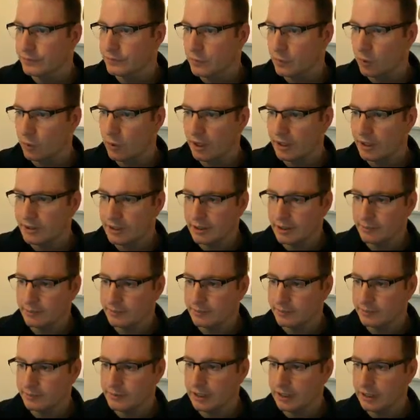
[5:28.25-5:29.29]
wind up,
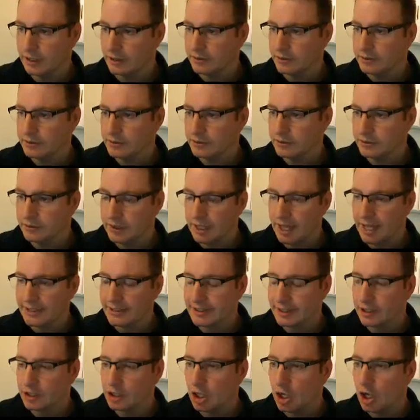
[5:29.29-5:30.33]

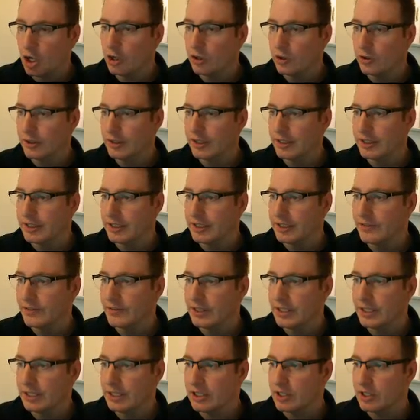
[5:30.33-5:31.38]
lasting longer than
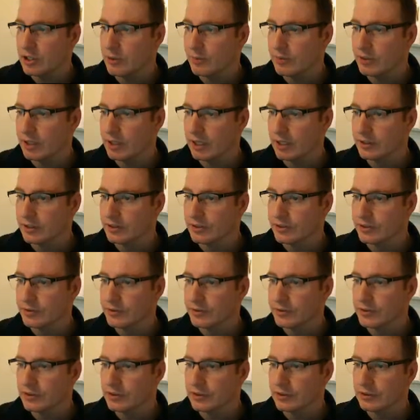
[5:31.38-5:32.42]
even Egypt does.
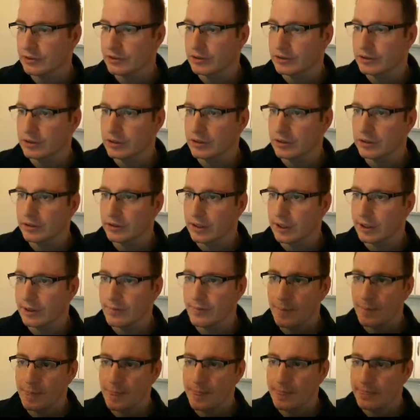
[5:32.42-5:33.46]
All right.